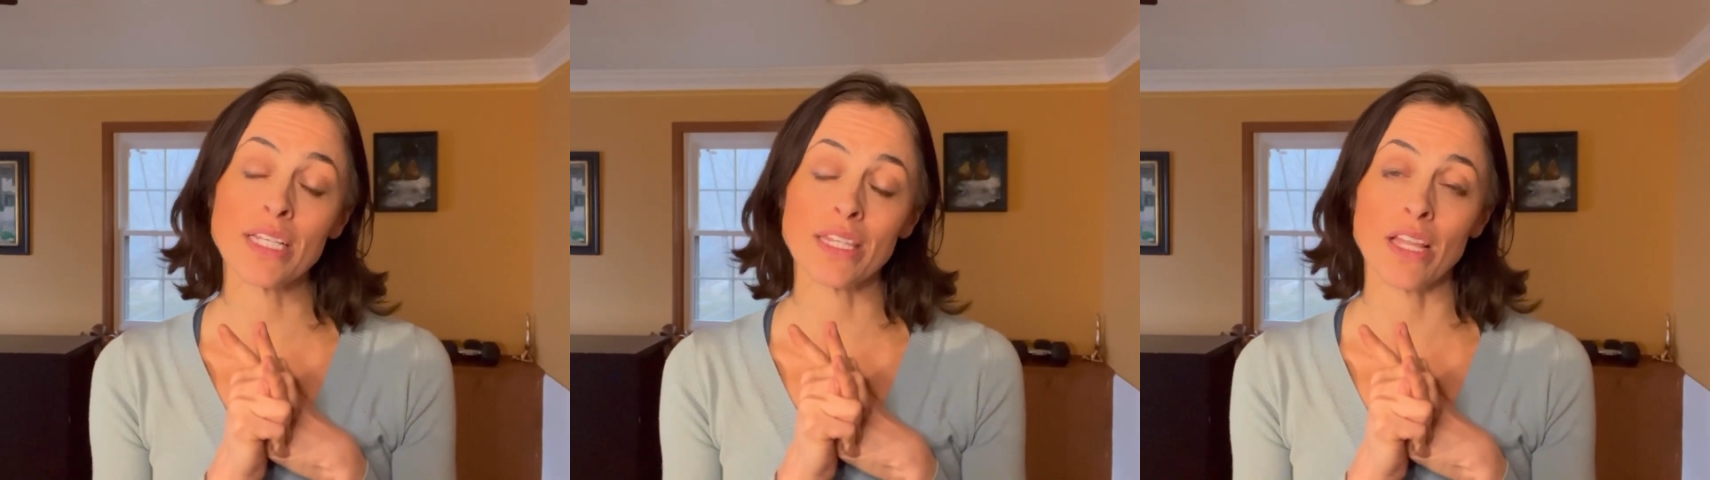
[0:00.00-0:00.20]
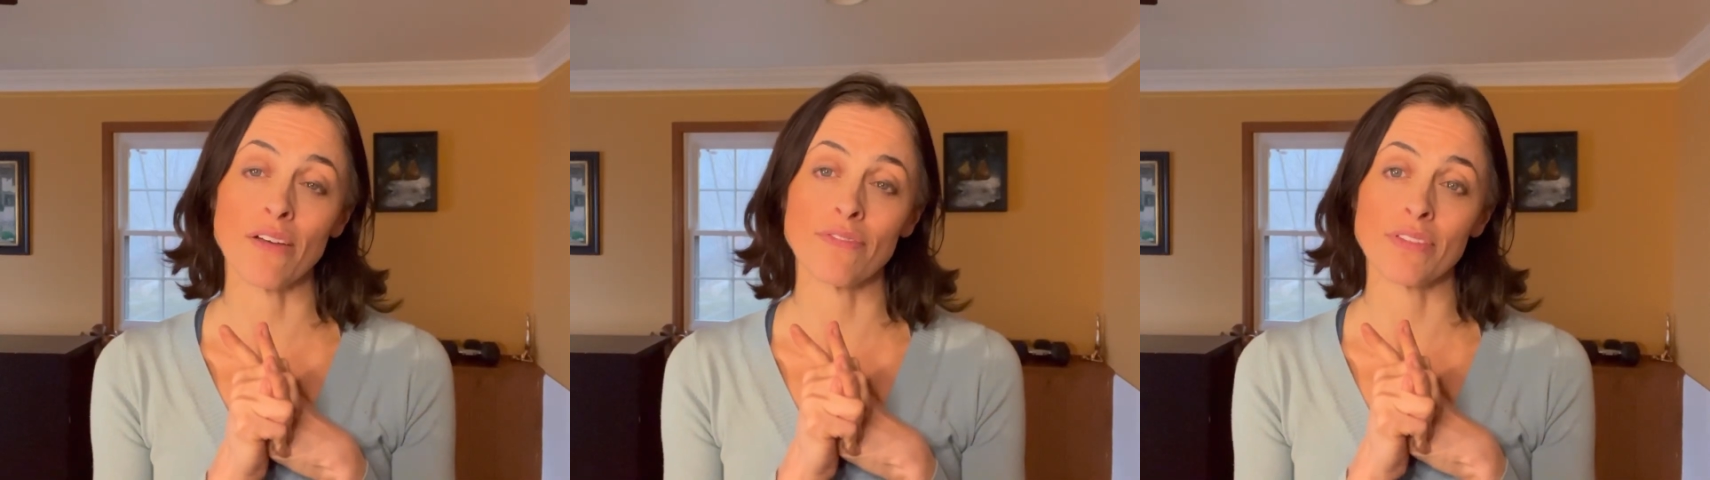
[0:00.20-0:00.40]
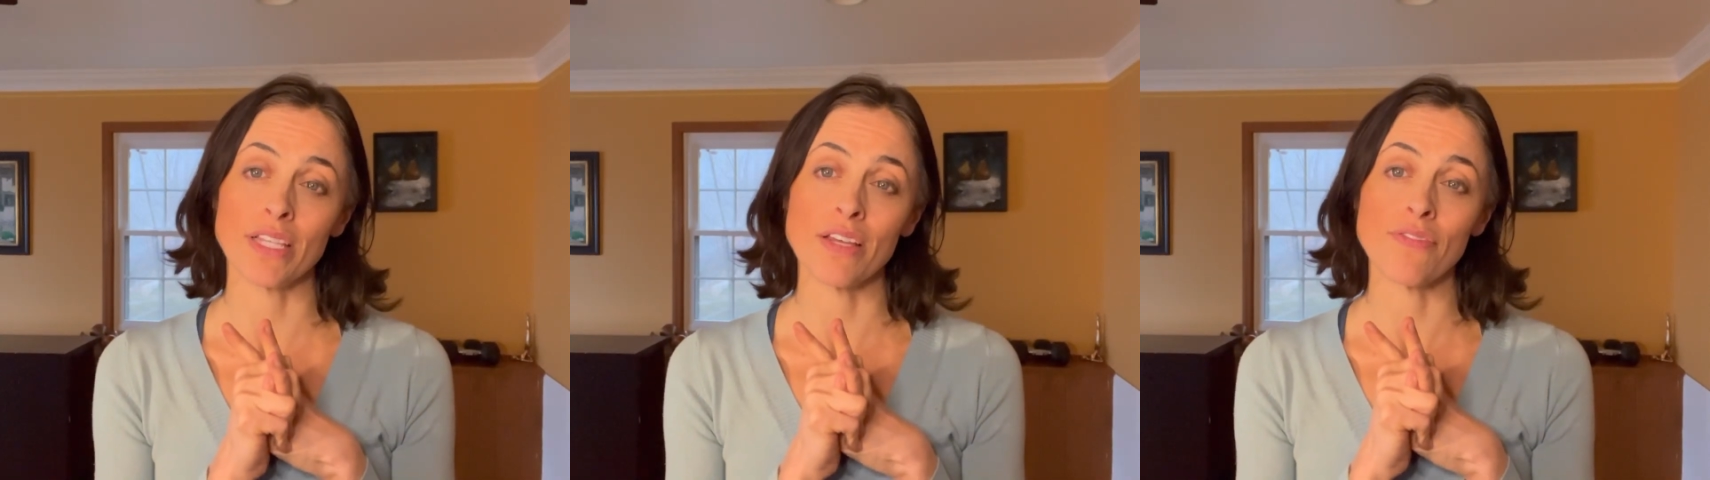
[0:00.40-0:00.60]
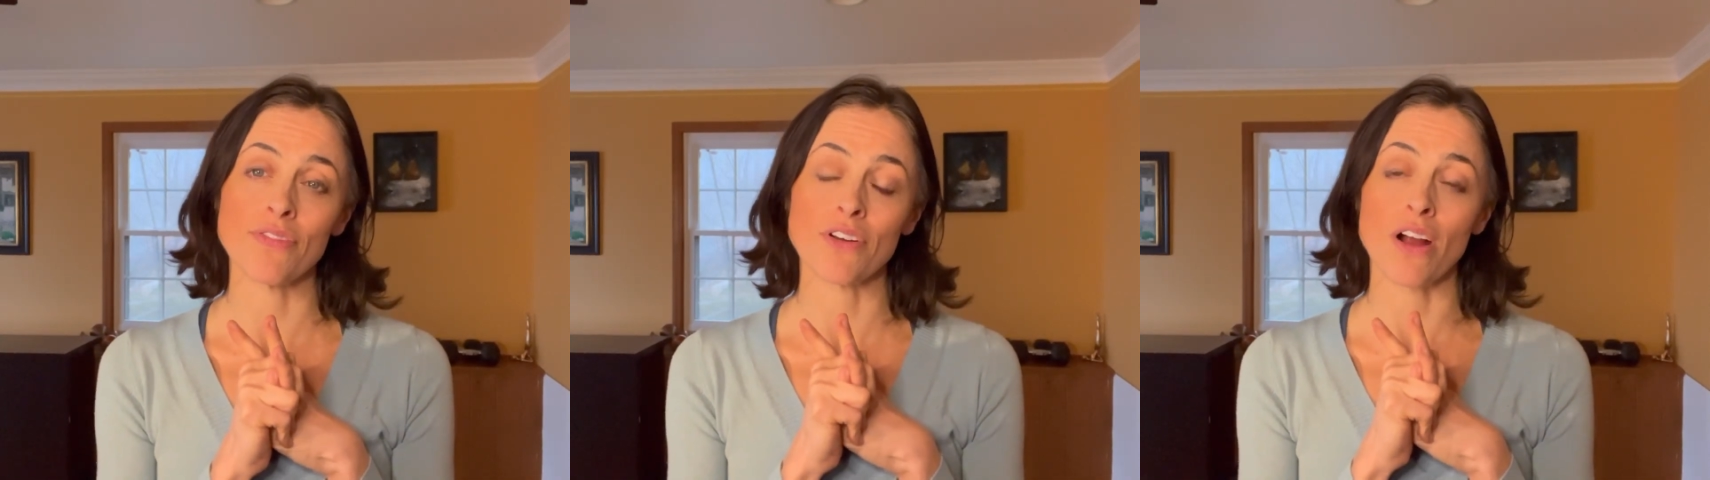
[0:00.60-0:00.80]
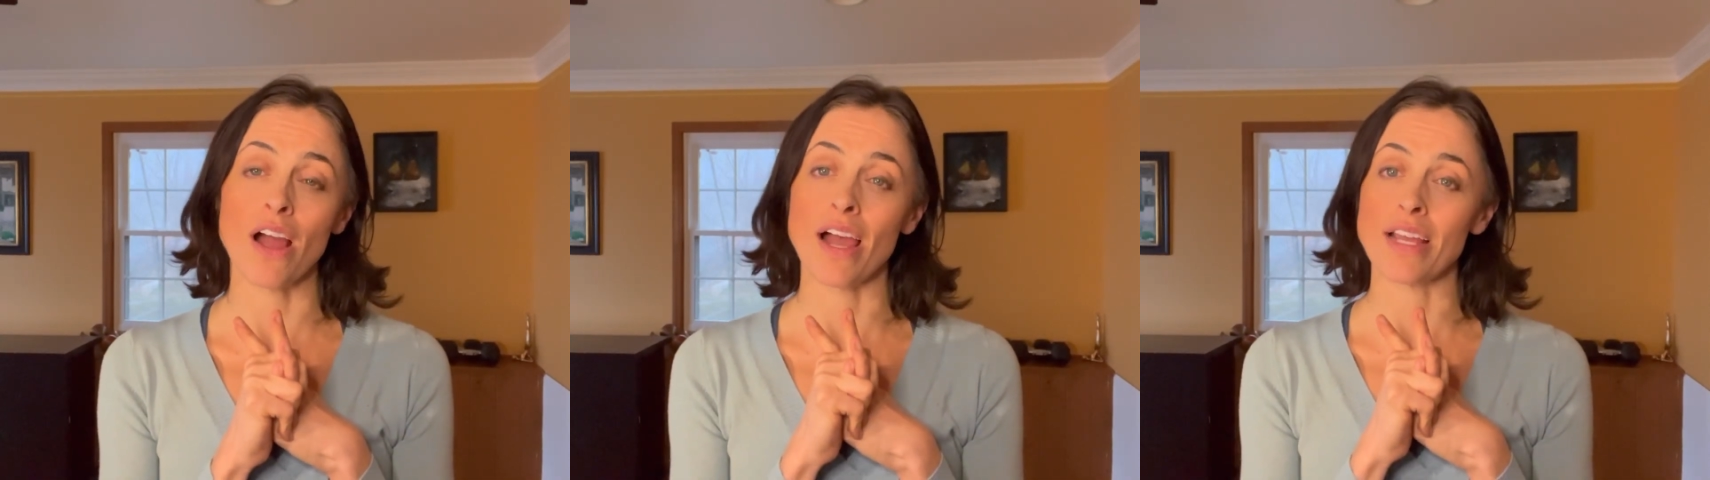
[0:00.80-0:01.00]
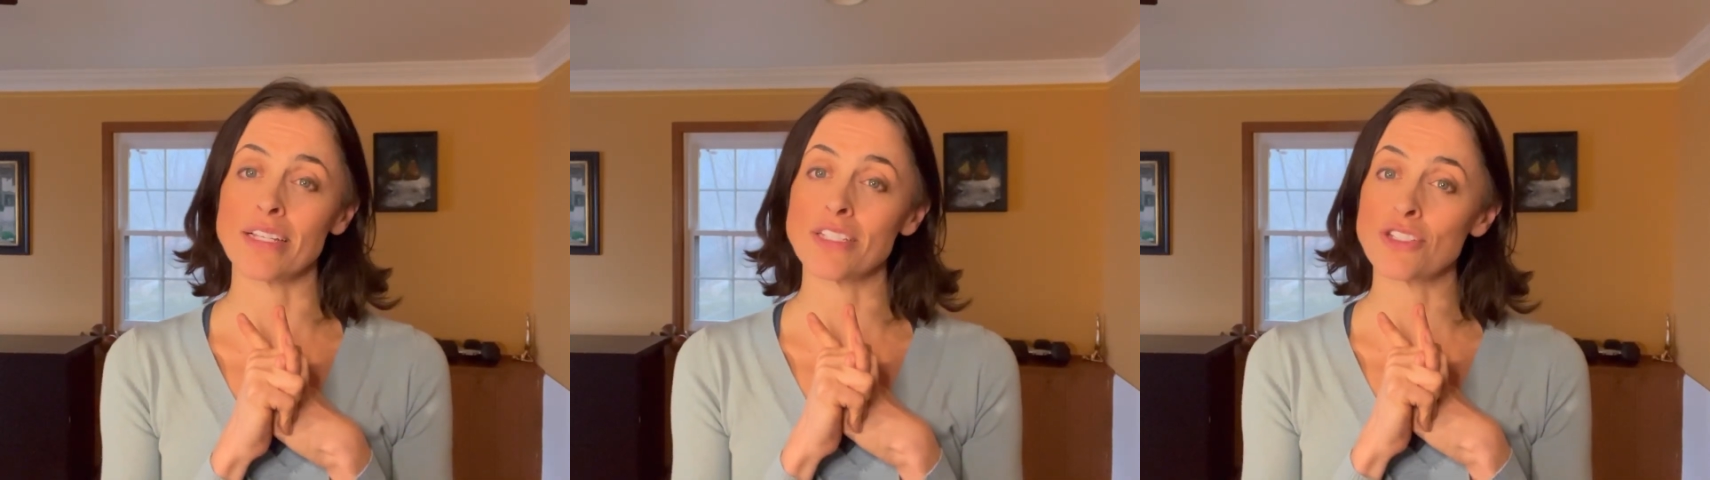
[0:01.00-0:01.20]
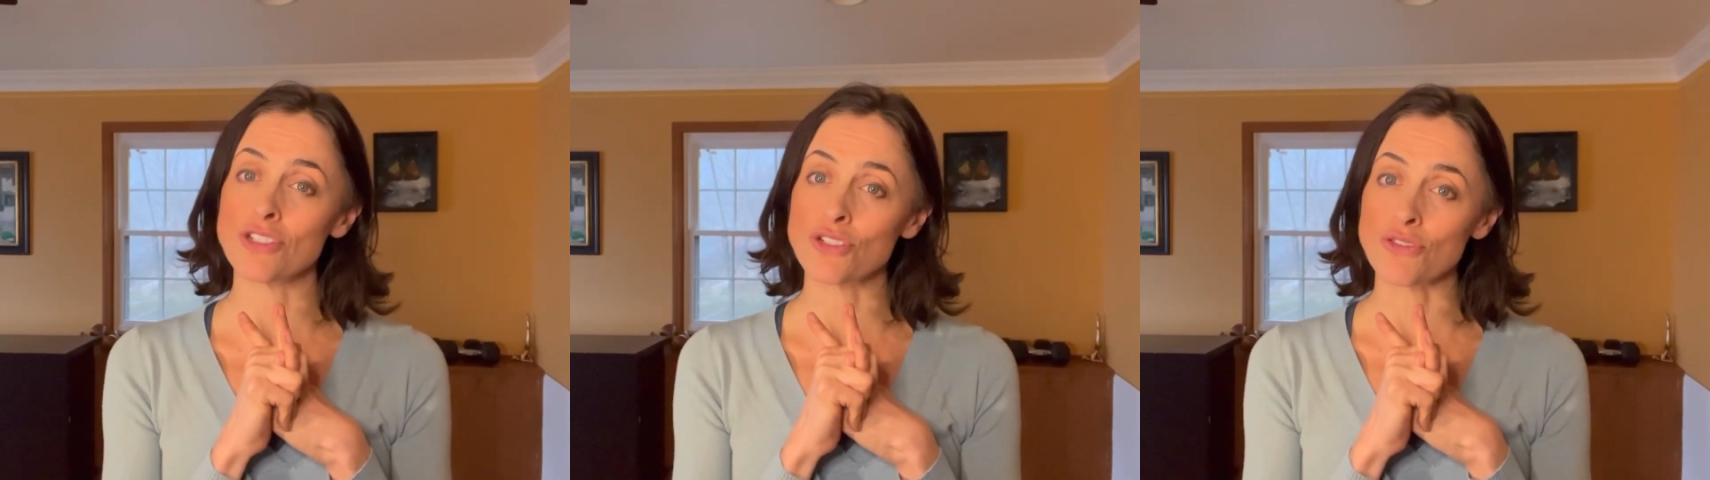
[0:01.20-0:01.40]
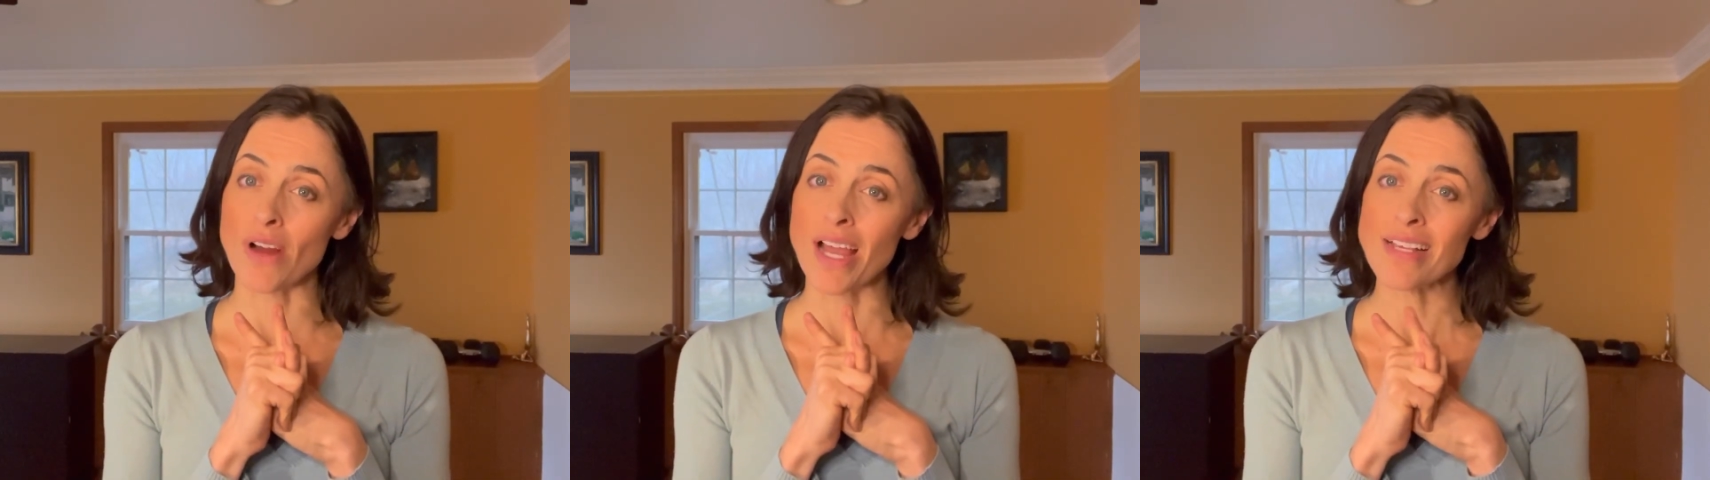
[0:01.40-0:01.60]
lovely for high
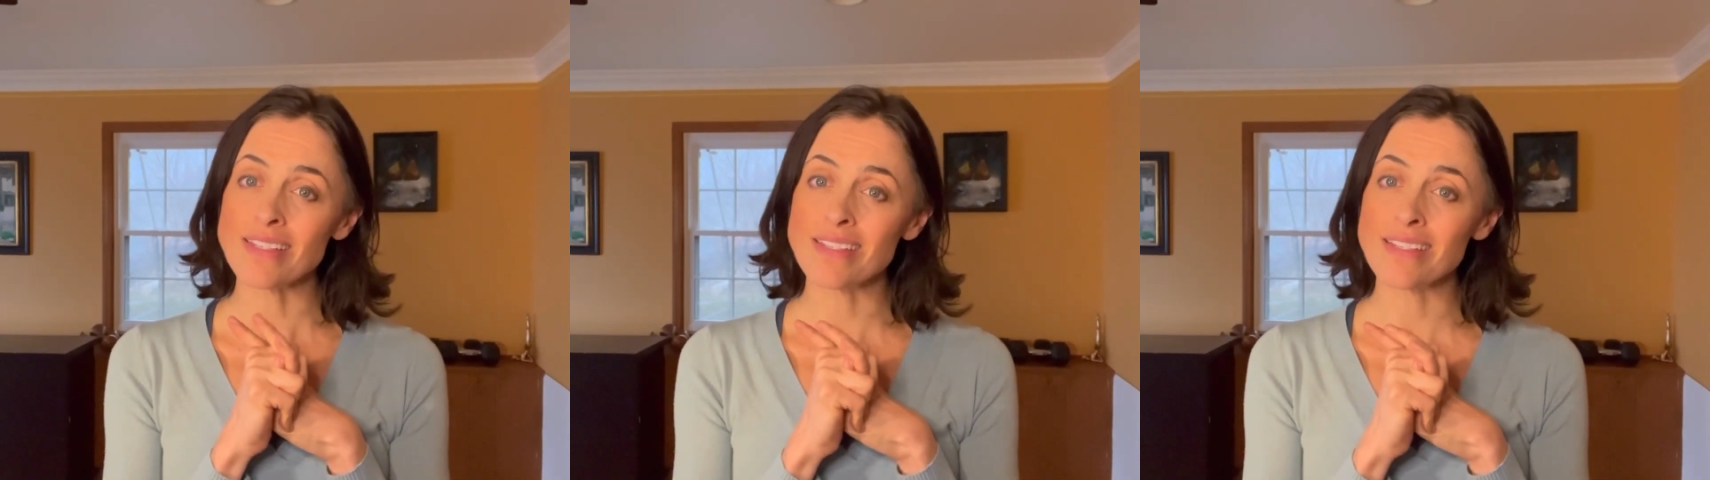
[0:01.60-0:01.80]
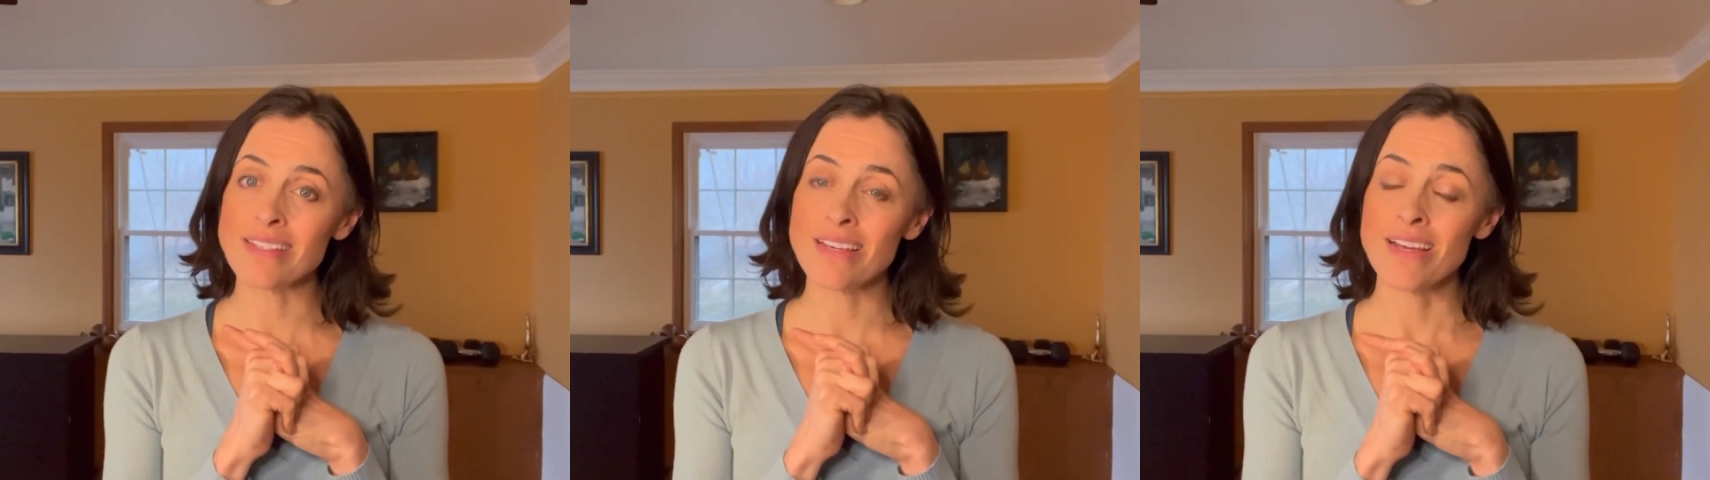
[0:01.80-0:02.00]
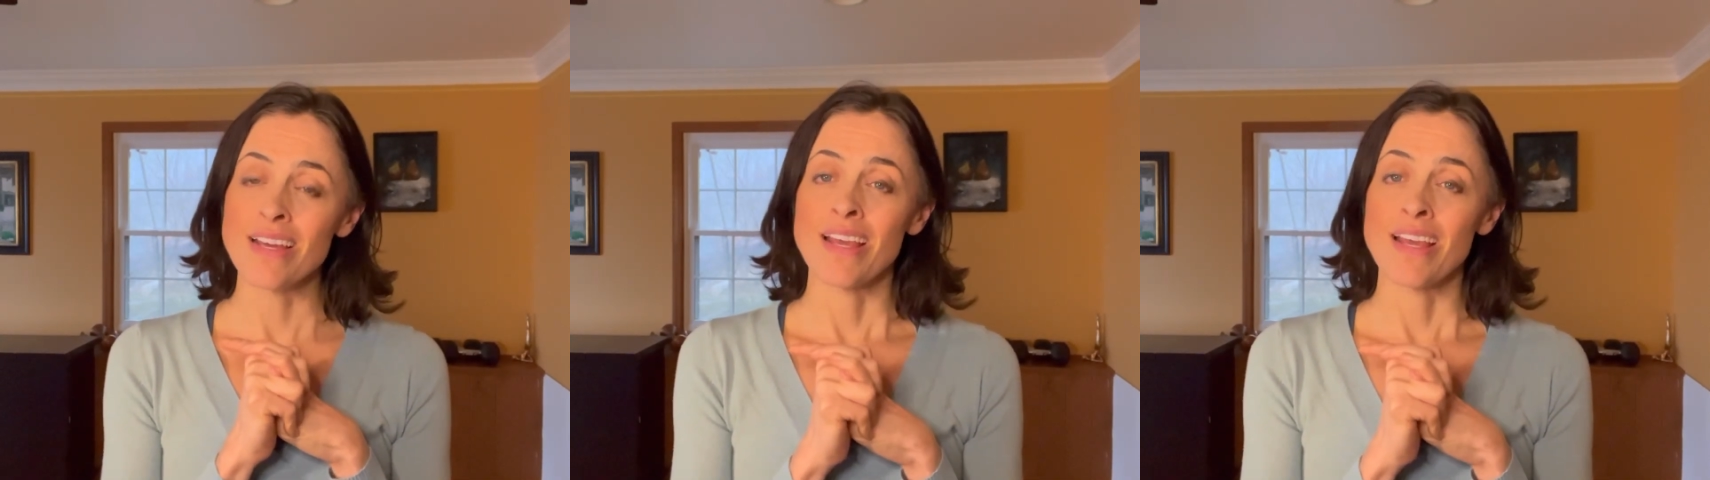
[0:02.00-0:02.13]
stress